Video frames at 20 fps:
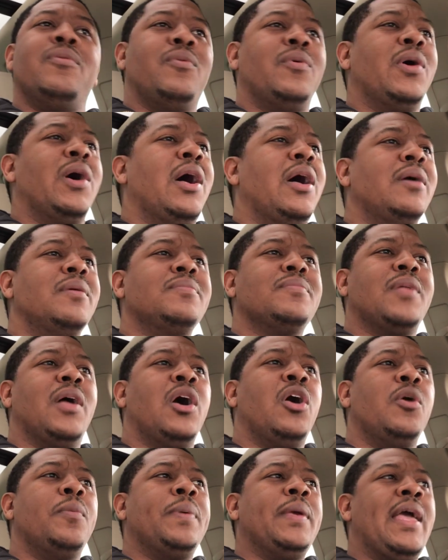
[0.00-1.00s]
well, I
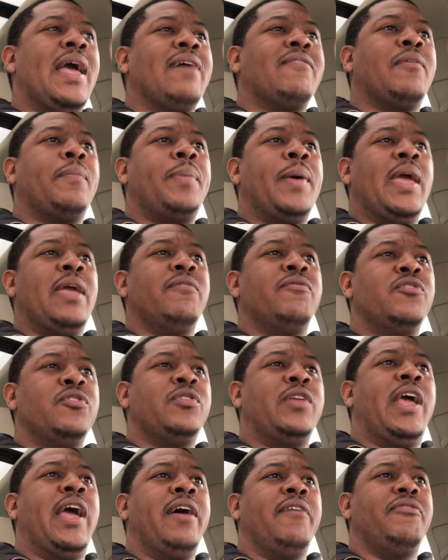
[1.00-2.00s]
hope you have a painful
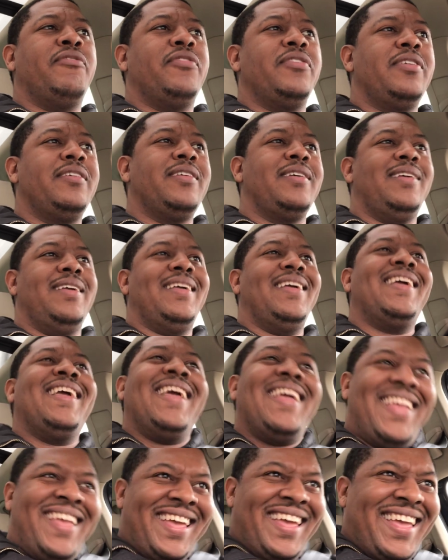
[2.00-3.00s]
death.
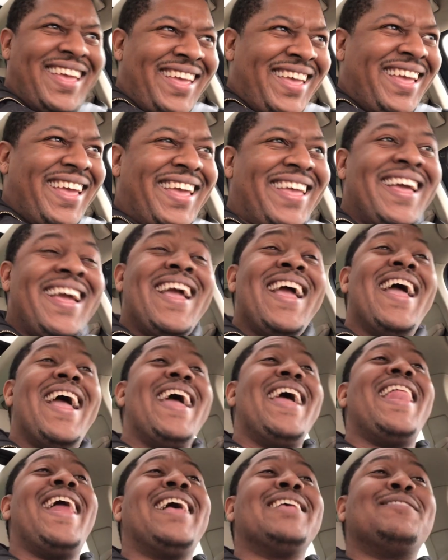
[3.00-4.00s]
And
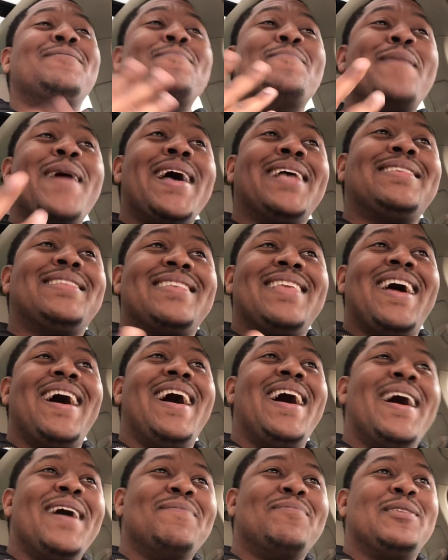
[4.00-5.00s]
that's messed
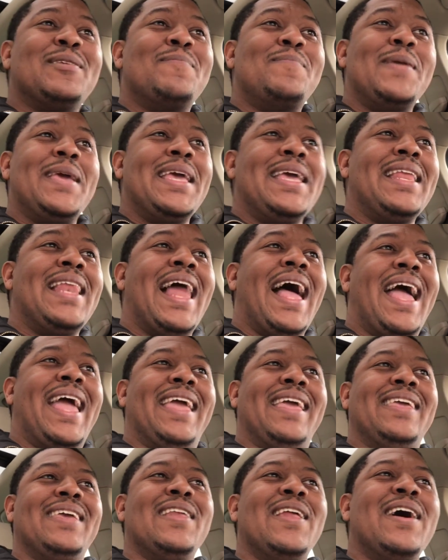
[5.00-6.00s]
up to be
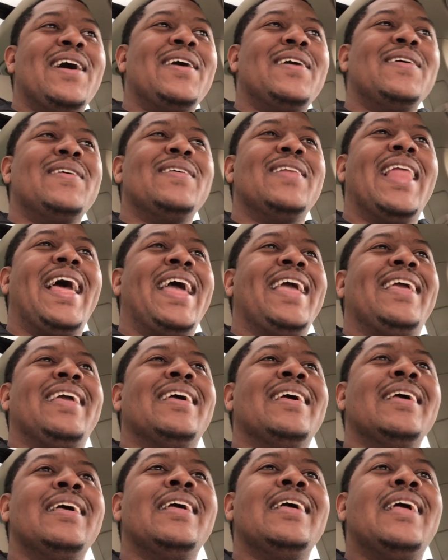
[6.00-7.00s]
like, you know, like,
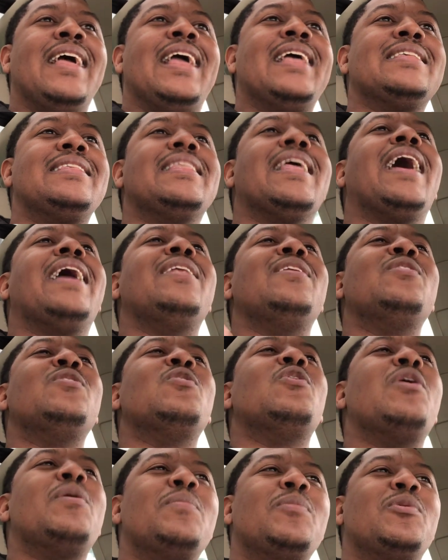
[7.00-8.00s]
it's not
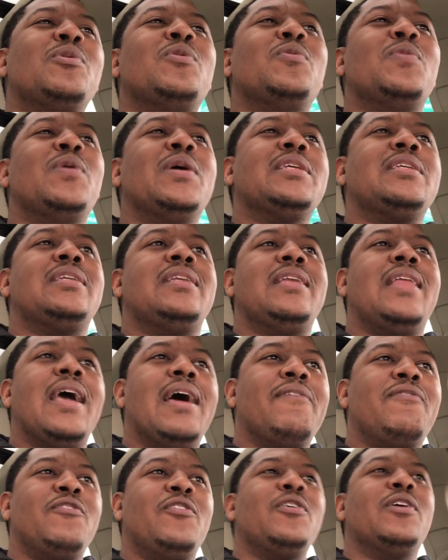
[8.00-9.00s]
normal to wish
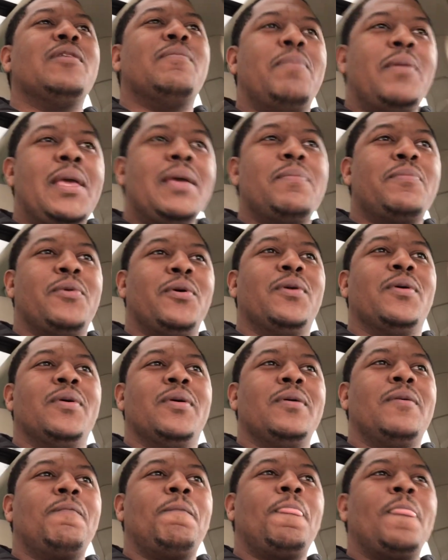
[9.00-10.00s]
death on people.
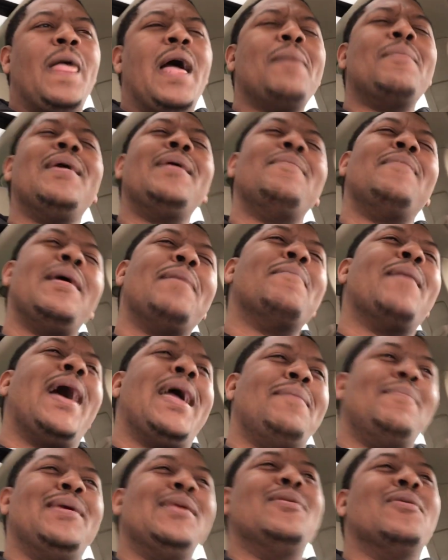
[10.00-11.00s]
I mean, it
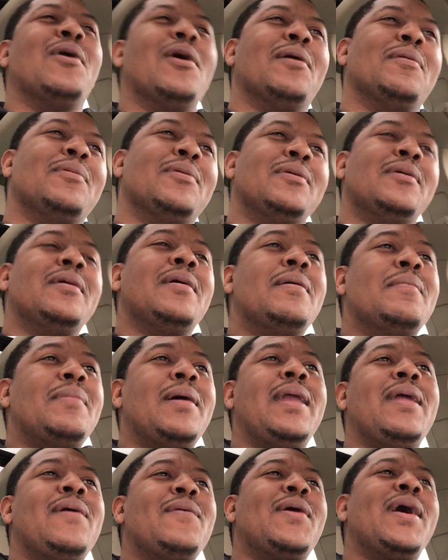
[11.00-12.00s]
might be normal,
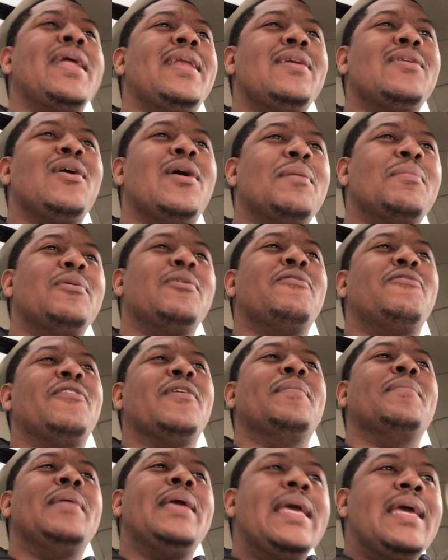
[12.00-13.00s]
but it wasn't normal
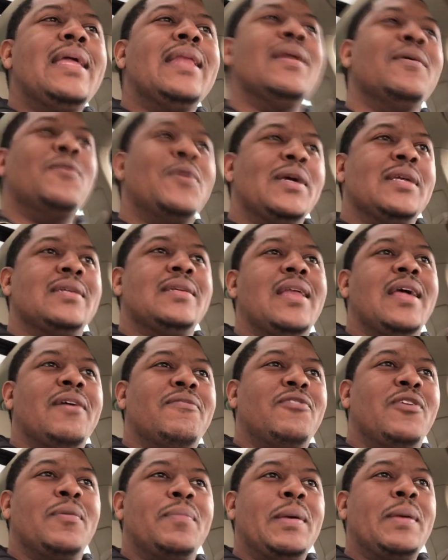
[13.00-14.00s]
for me to wish
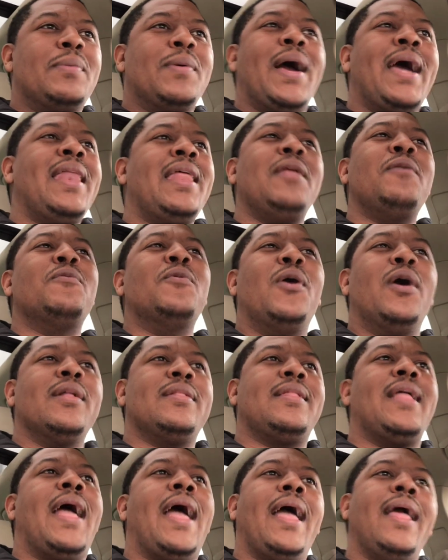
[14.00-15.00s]
death on people. I didn't
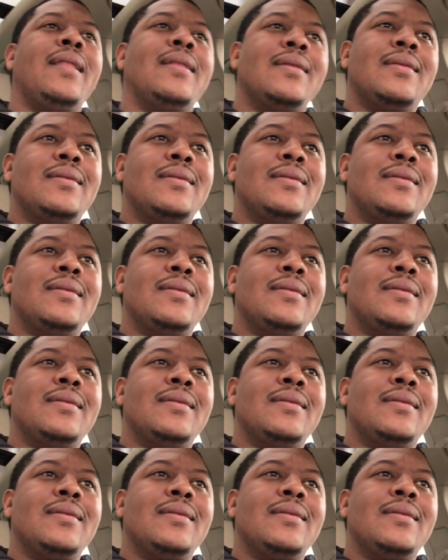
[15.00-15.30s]
want that.